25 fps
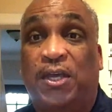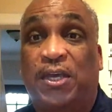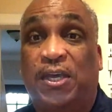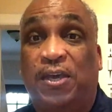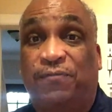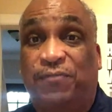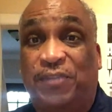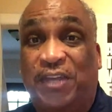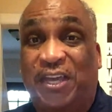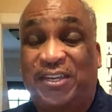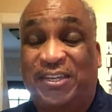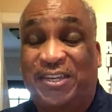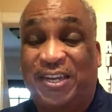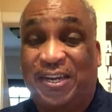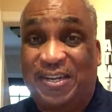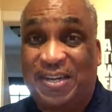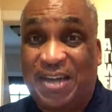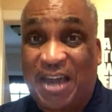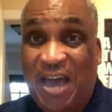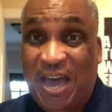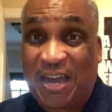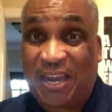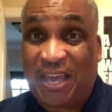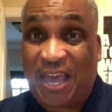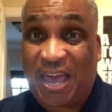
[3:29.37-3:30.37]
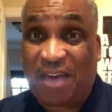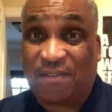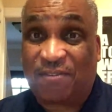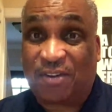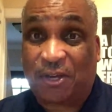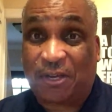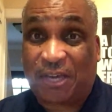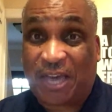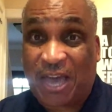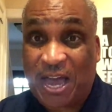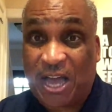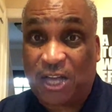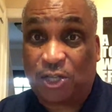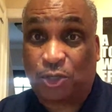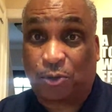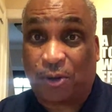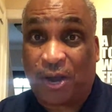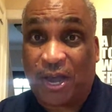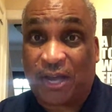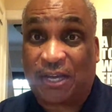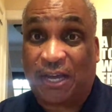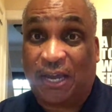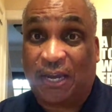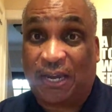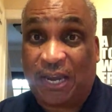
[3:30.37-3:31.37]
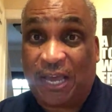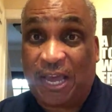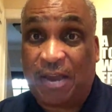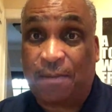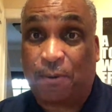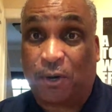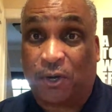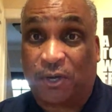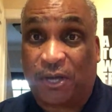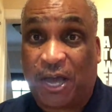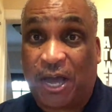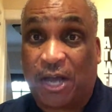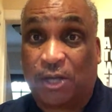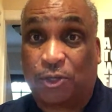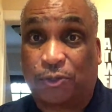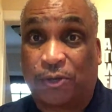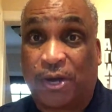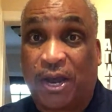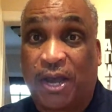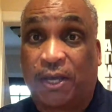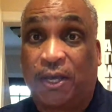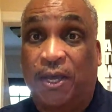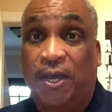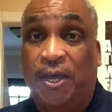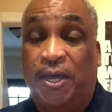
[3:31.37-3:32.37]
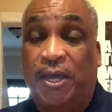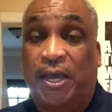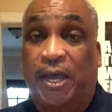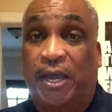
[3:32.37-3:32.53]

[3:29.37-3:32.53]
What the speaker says: If they did not have a contract, a labor contract,